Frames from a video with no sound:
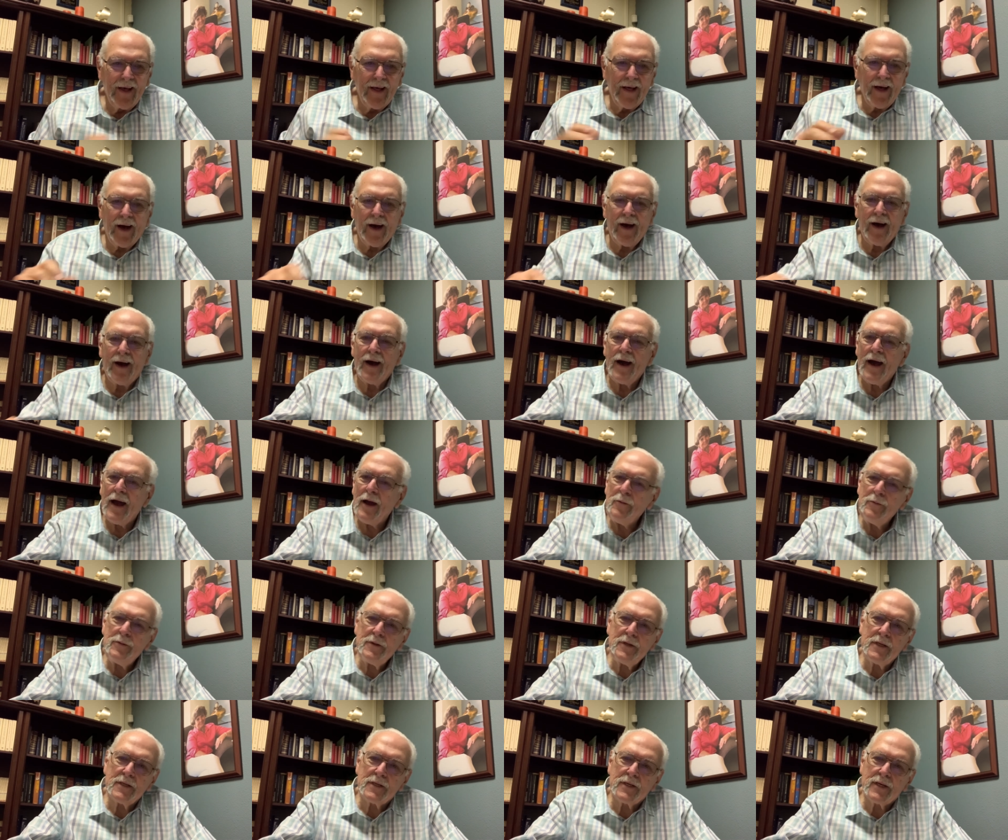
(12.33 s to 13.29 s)
Uh, I
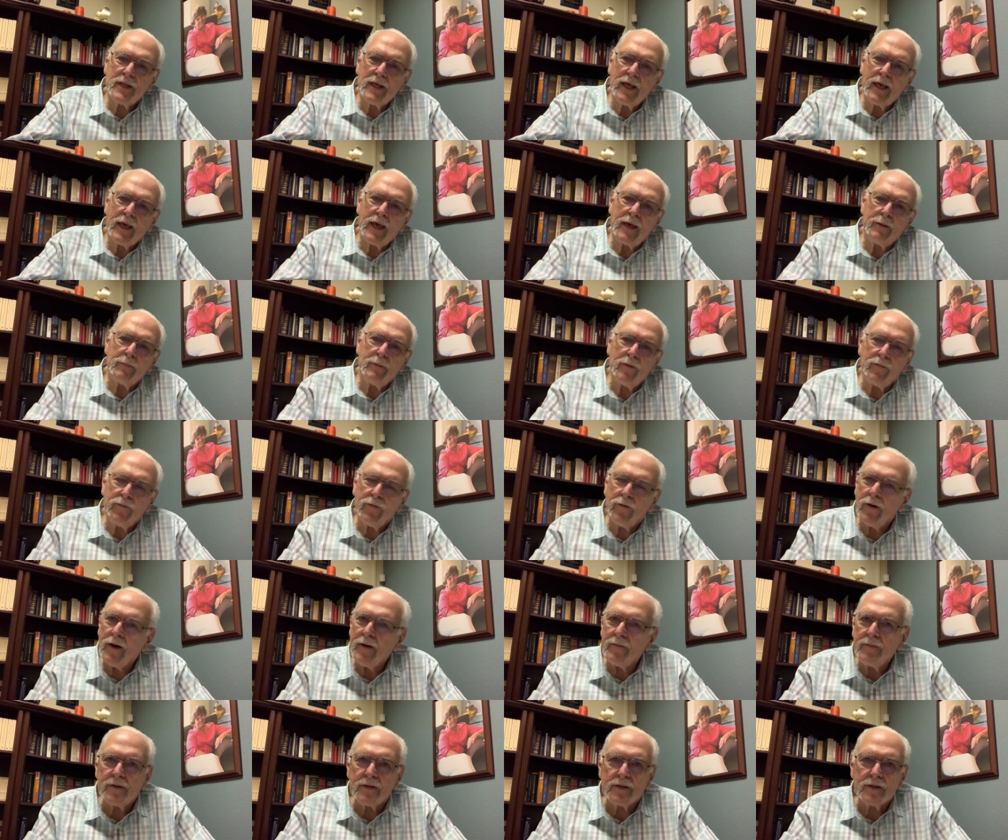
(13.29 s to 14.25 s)
was just thinking, before
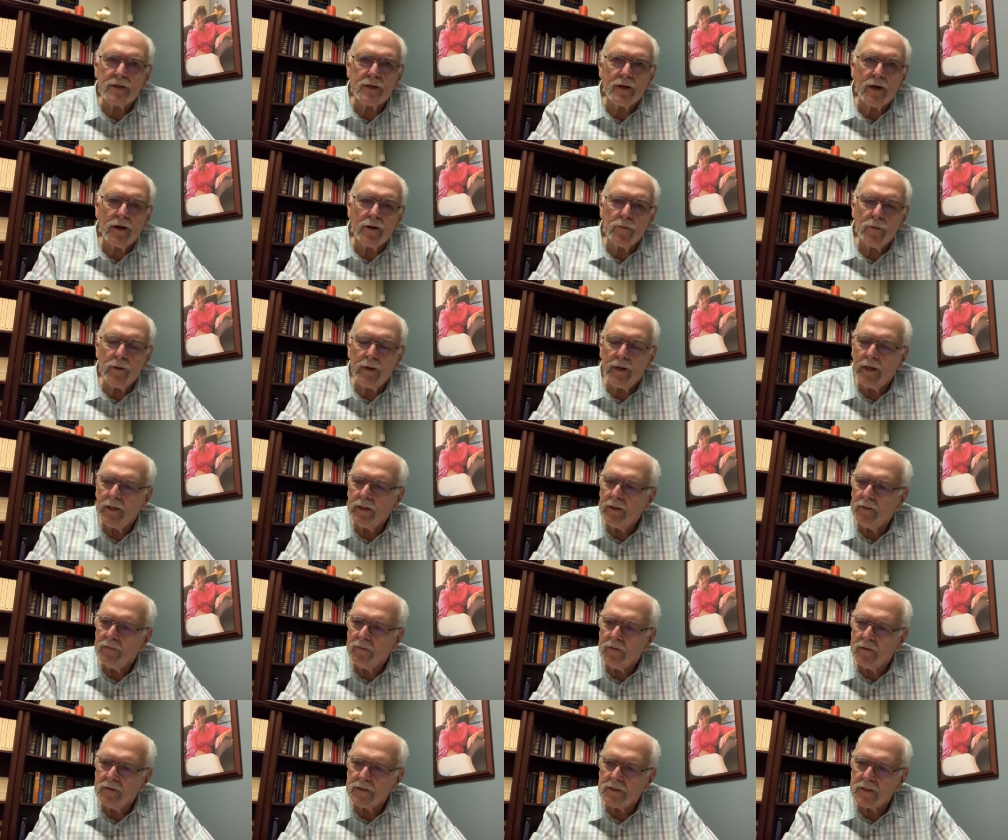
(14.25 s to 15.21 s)
I even start reading the
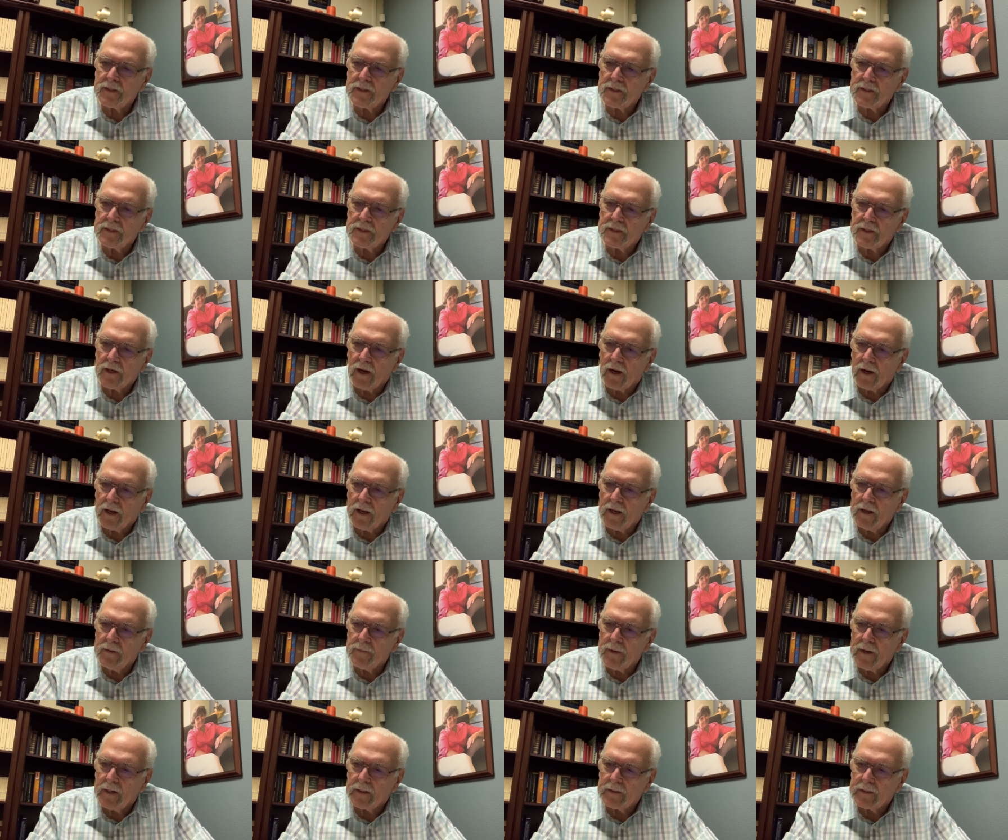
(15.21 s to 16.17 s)
verses and talking
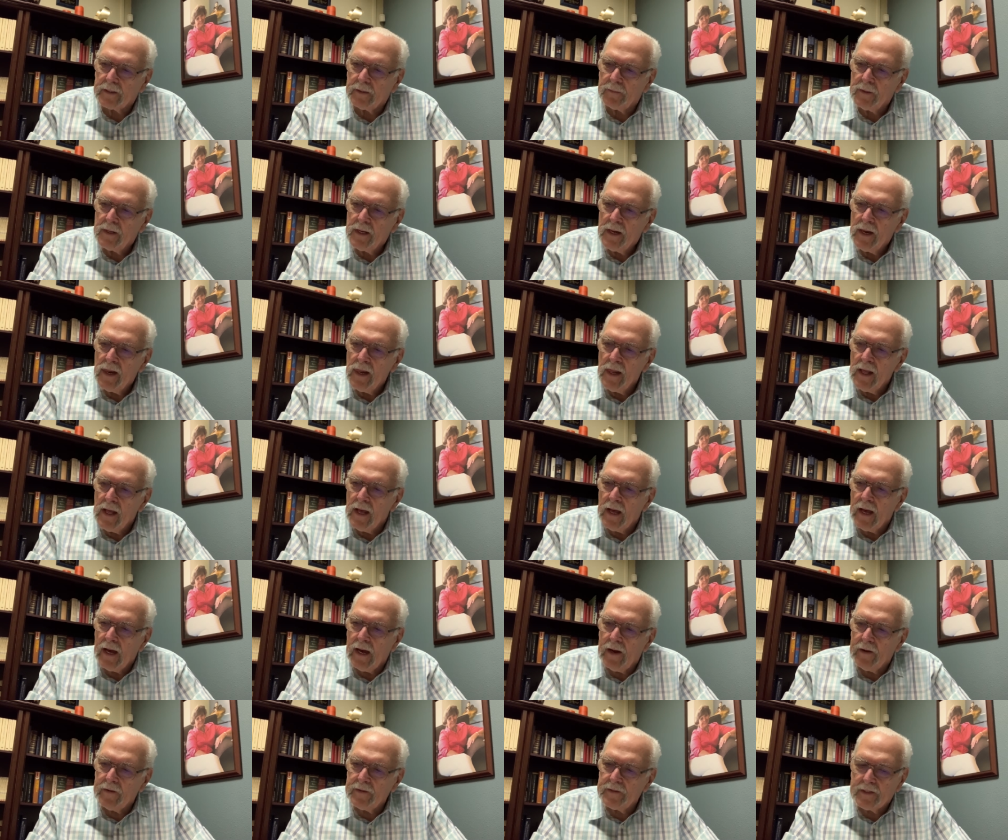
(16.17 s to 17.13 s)
about them,
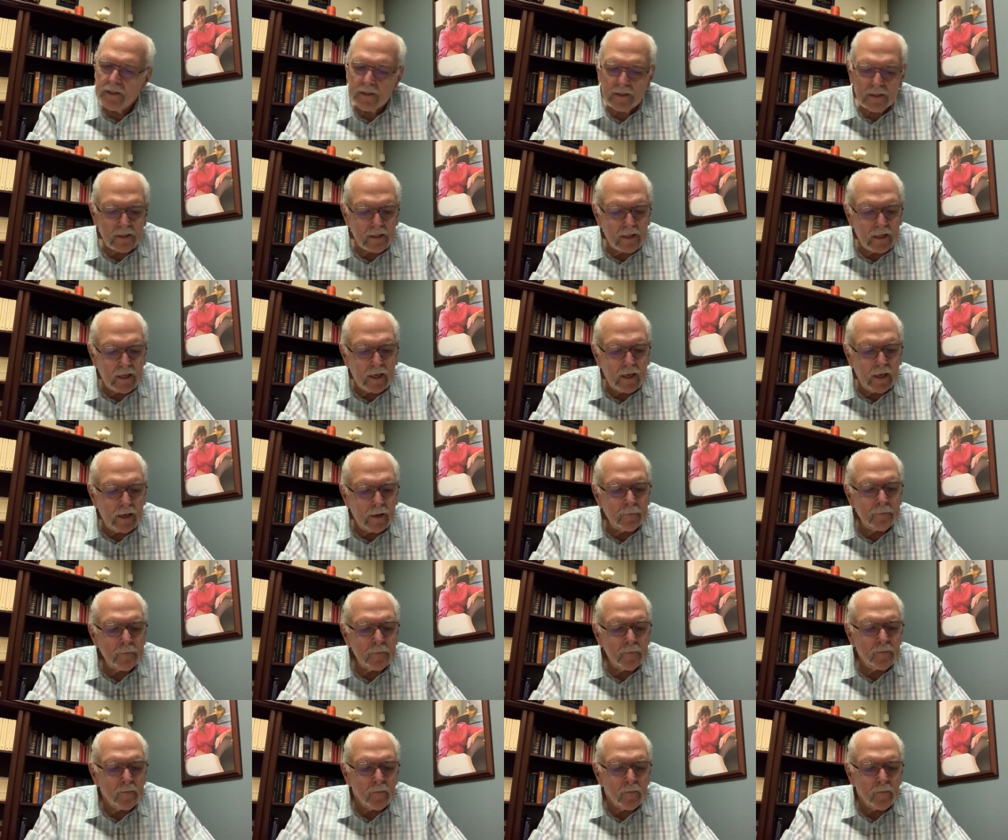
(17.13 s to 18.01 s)
I was just thinking,